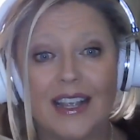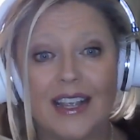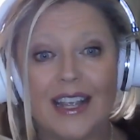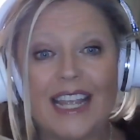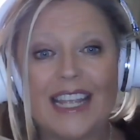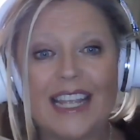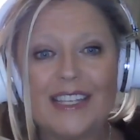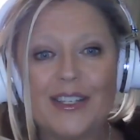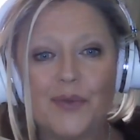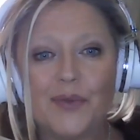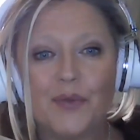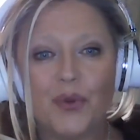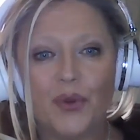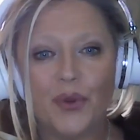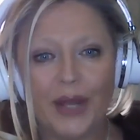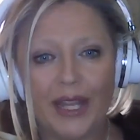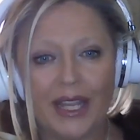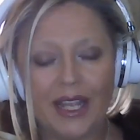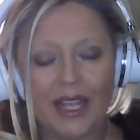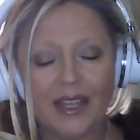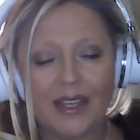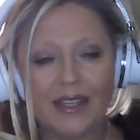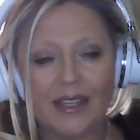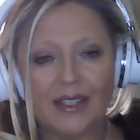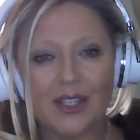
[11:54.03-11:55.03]
is
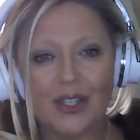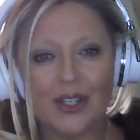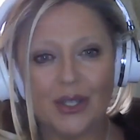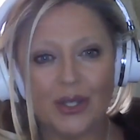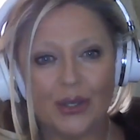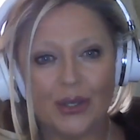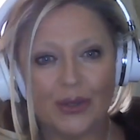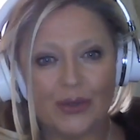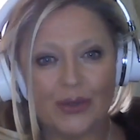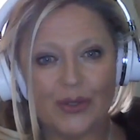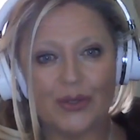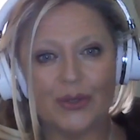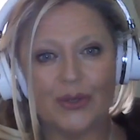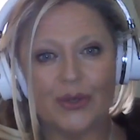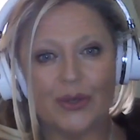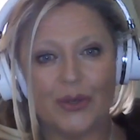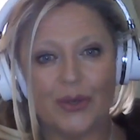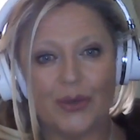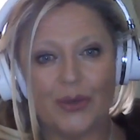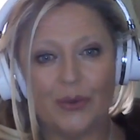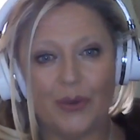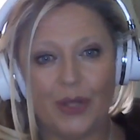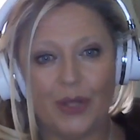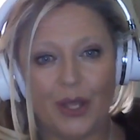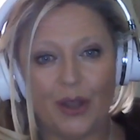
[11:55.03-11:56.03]
bringing us closer to
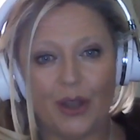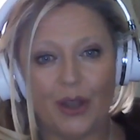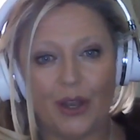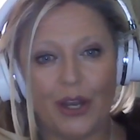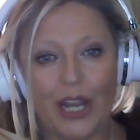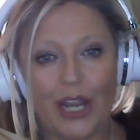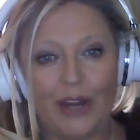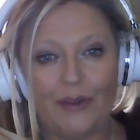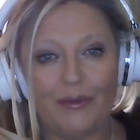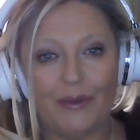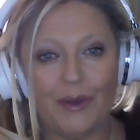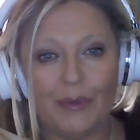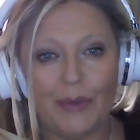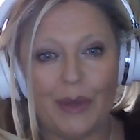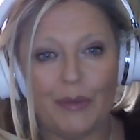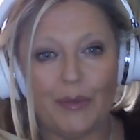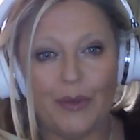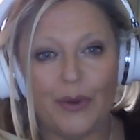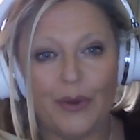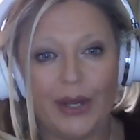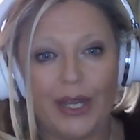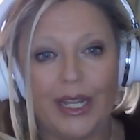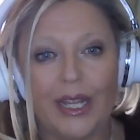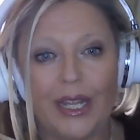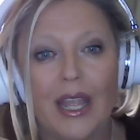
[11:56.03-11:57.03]
who we are and
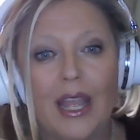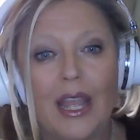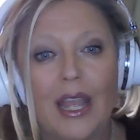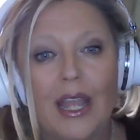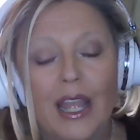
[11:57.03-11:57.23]
remembering.